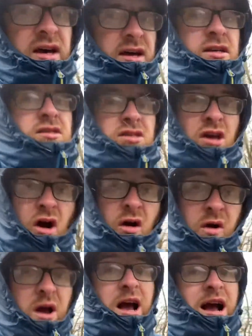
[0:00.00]
So
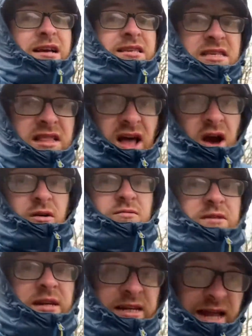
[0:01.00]
I
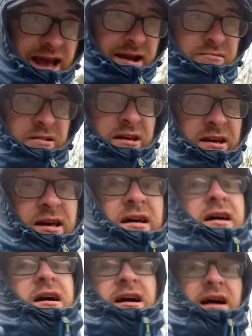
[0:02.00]
slowed it down.
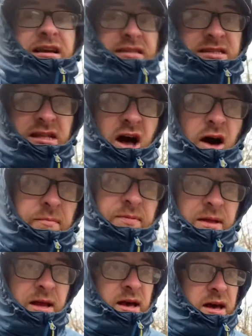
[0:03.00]
I stopped.
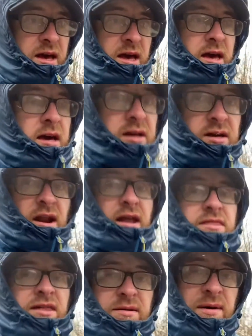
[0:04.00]
Great
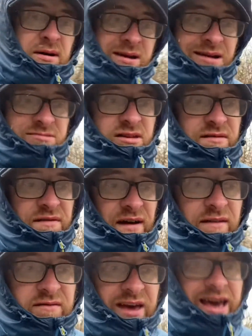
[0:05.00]
thing about Couch to
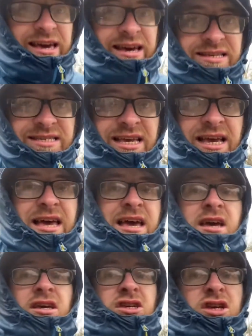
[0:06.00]
5K is
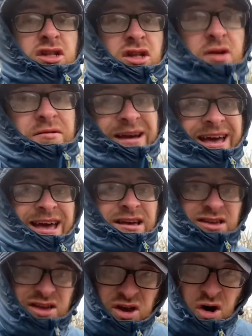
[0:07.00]
you do it at
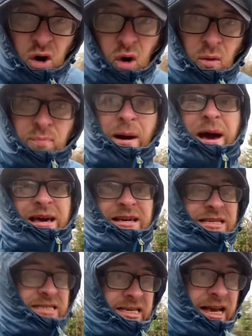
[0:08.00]
your
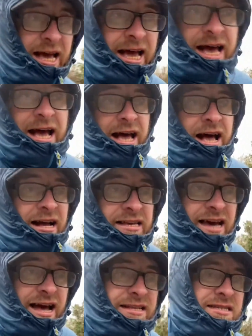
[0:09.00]
pace. I
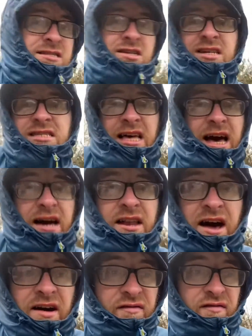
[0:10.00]
can't stress that
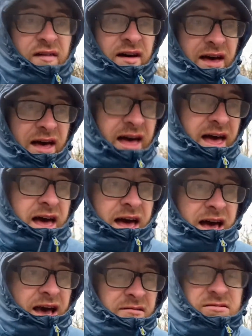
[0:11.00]
enough.
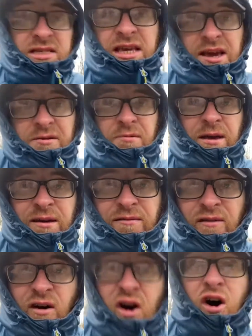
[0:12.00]
See you in week
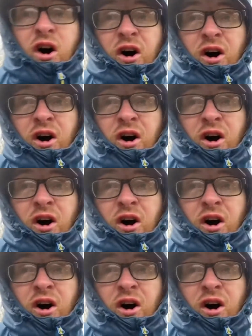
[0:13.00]
four.